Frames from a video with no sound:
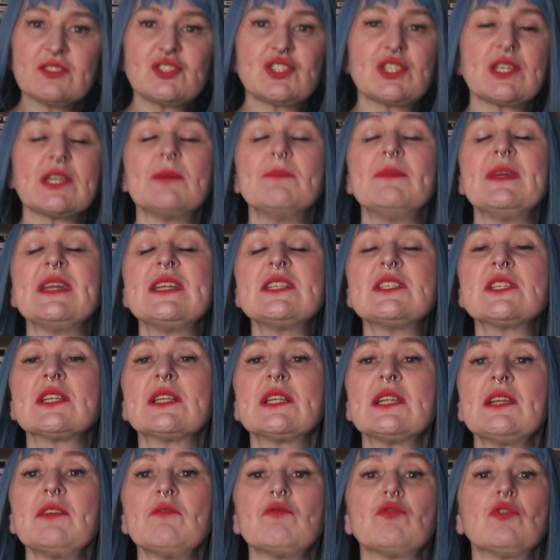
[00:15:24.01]
she
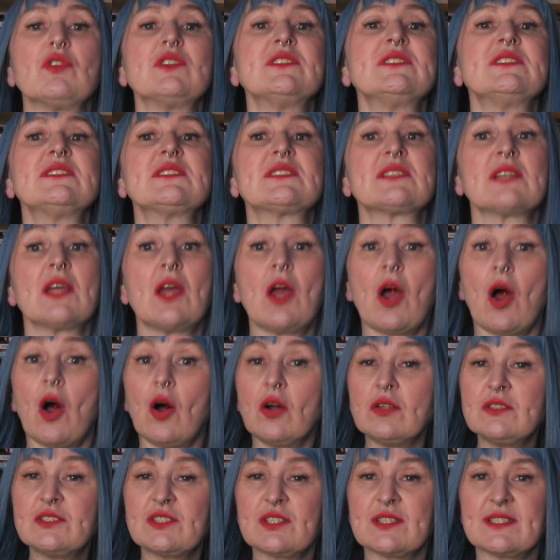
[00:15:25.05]
immediately runs
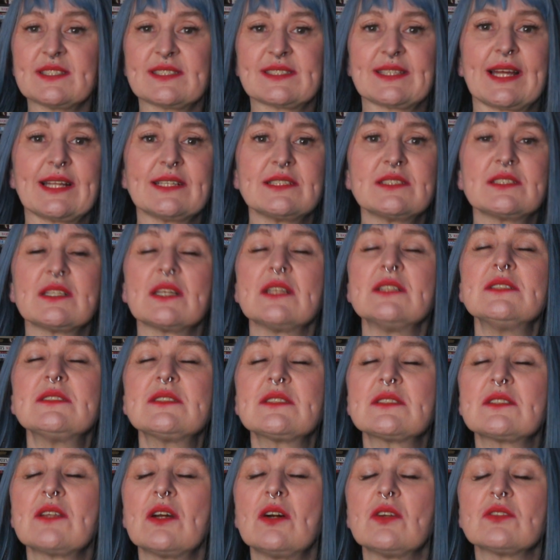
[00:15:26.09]
onto the sand and
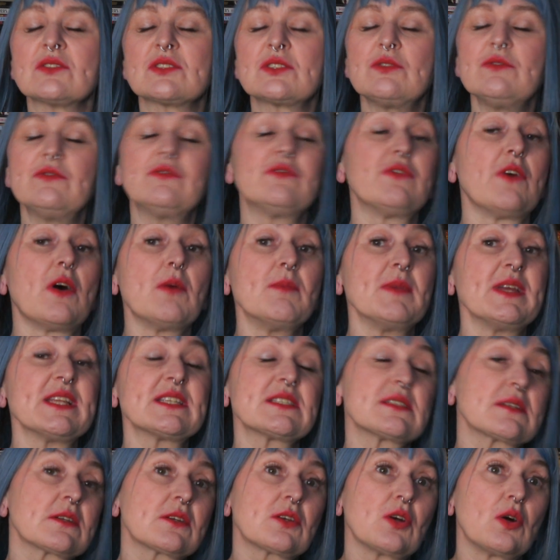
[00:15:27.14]
starts to
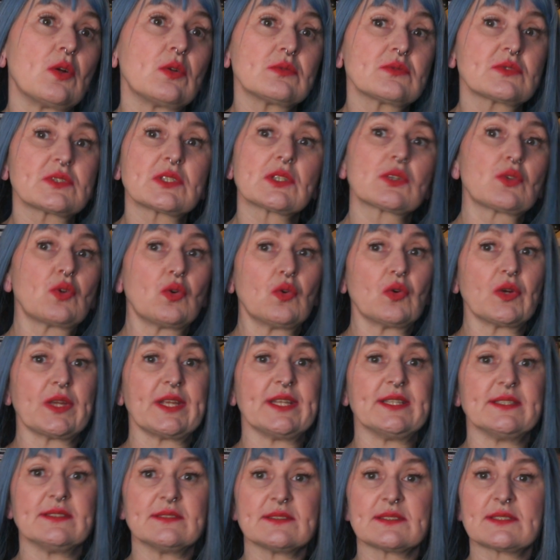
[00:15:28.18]
vomit gold
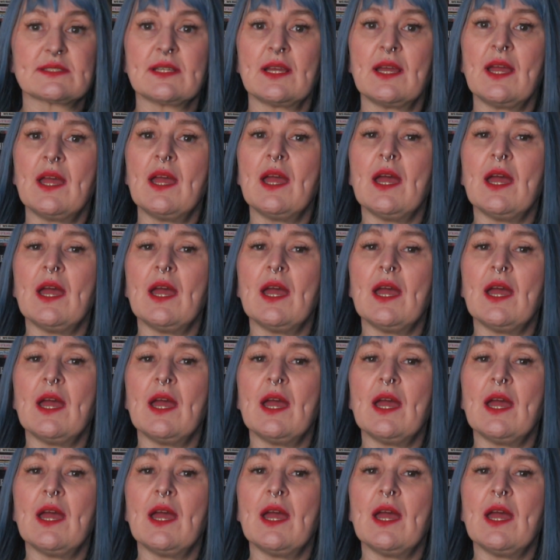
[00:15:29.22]
coins.